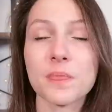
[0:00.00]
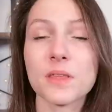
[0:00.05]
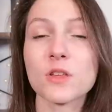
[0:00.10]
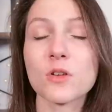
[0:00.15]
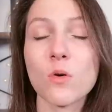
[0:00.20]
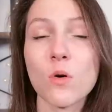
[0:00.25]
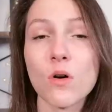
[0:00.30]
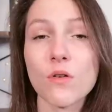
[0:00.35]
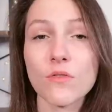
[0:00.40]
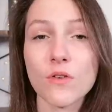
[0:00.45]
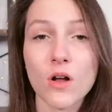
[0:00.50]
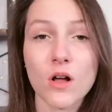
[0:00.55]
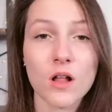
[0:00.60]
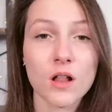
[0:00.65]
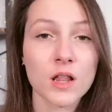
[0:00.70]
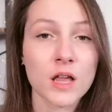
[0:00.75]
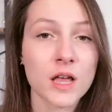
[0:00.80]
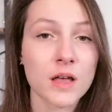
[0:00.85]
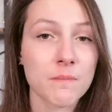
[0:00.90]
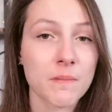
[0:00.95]
So
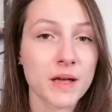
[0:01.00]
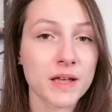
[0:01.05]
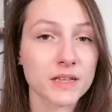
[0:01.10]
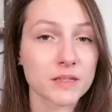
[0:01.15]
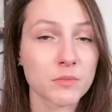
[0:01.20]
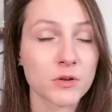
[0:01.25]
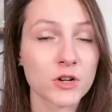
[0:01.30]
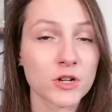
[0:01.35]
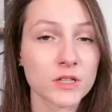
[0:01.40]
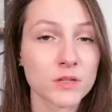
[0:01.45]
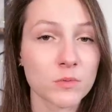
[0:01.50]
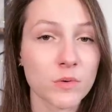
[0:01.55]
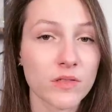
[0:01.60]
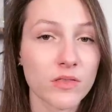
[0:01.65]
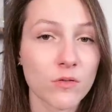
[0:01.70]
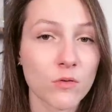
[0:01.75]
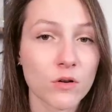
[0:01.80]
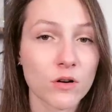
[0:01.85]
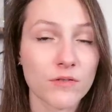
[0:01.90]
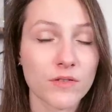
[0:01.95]
overall, my experience
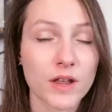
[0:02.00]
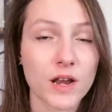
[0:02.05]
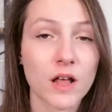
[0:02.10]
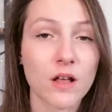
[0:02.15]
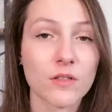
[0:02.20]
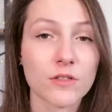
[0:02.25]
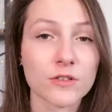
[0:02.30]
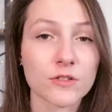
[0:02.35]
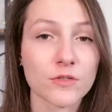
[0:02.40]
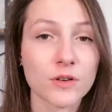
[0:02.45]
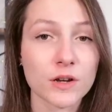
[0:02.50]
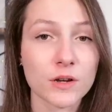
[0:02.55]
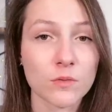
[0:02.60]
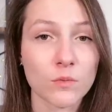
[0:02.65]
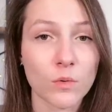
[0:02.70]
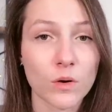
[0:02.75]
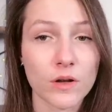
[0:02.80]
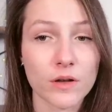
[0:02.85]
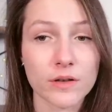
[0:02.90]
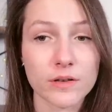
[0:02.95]
with Orivet Health Screen
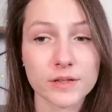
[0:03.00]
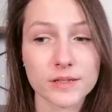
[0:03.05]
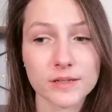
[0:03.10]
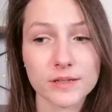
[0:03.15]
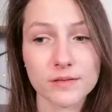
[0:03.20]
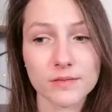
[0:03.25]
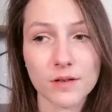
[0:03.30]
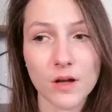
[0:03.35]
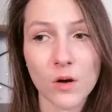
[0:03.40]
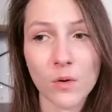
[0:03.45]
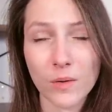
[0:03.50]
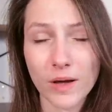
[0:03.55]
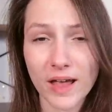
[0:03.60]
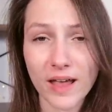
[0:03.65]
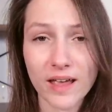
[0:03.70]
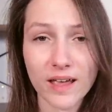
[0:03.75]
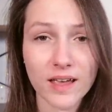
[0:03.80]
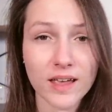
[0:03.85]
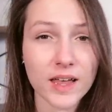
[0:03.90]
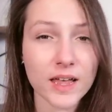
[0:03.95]
was
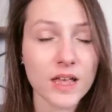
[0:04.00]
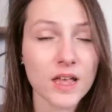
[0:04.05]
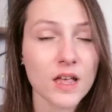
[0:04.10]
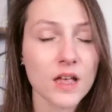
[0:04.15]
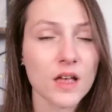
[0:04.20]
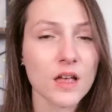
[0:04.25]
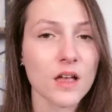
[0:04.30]
okay.